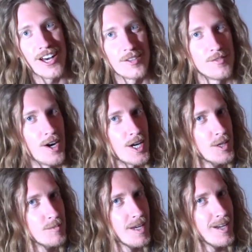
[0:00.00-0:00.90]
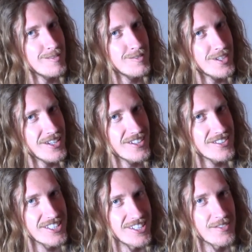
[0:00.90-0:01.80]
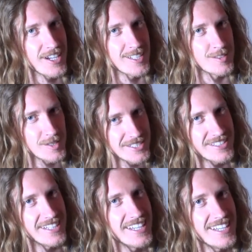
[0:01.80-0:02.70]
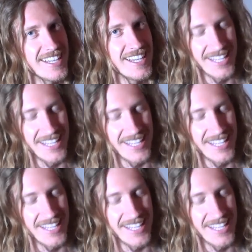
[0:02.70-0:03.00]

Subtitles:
how the volume knob feels, you know, if I can twist it,